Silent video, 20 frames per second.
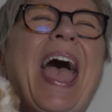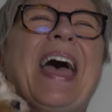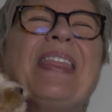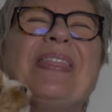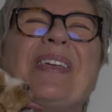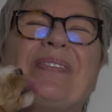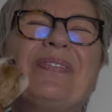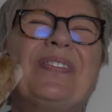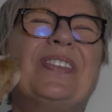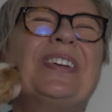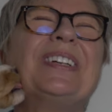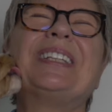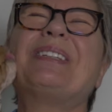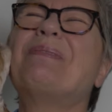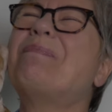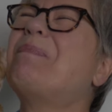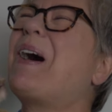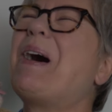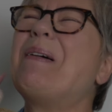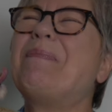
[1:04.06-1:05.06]
And the
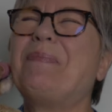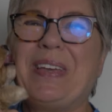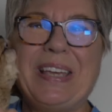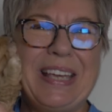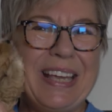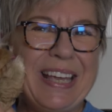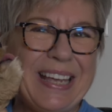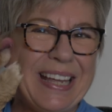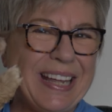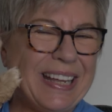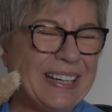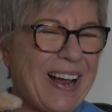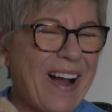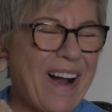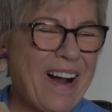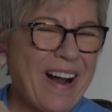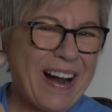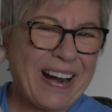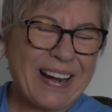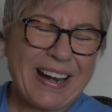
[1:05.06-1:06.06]
first puppy in
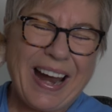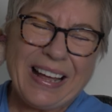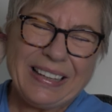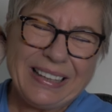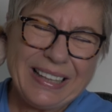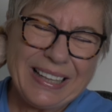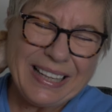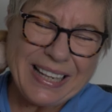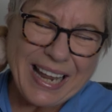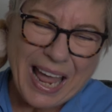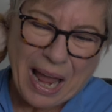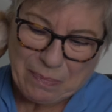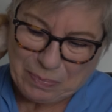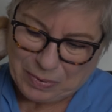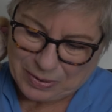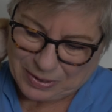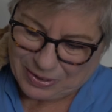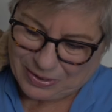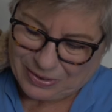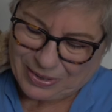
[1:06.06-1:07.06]
our
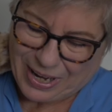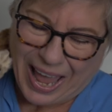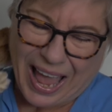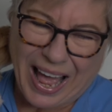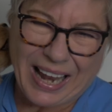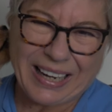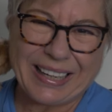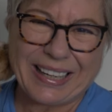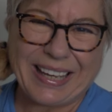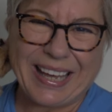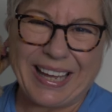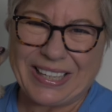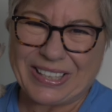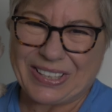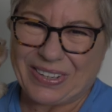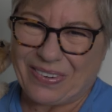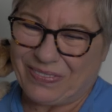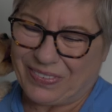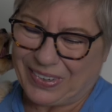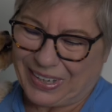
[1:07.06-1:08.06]
Labradoodle
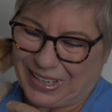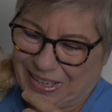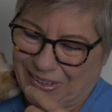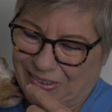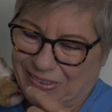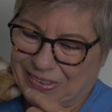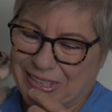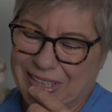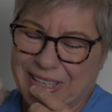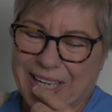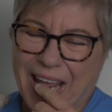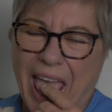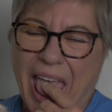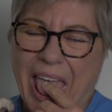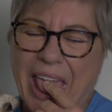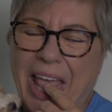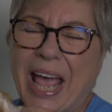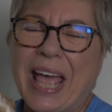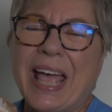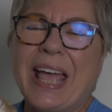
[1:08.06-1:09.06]
allocation video
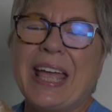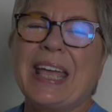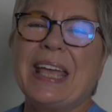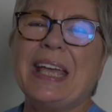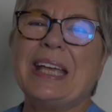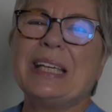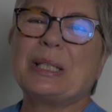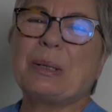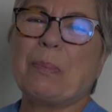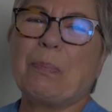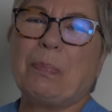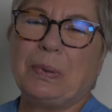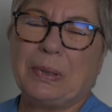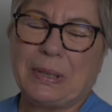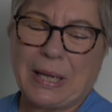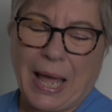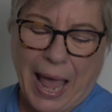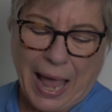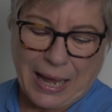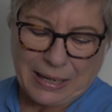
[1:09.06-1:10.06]
today is a
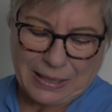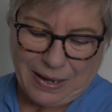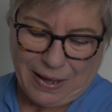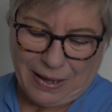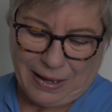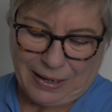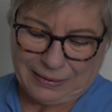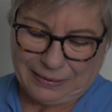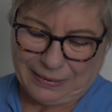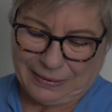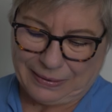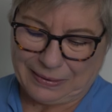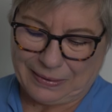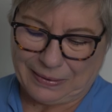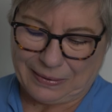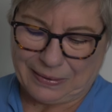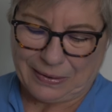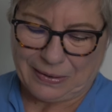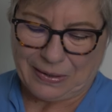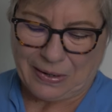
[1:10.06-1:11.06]
Black Collar
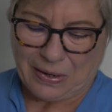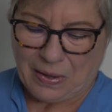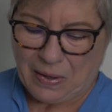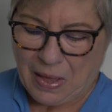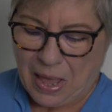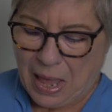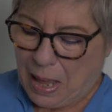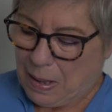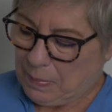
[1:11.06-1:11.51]
Girl.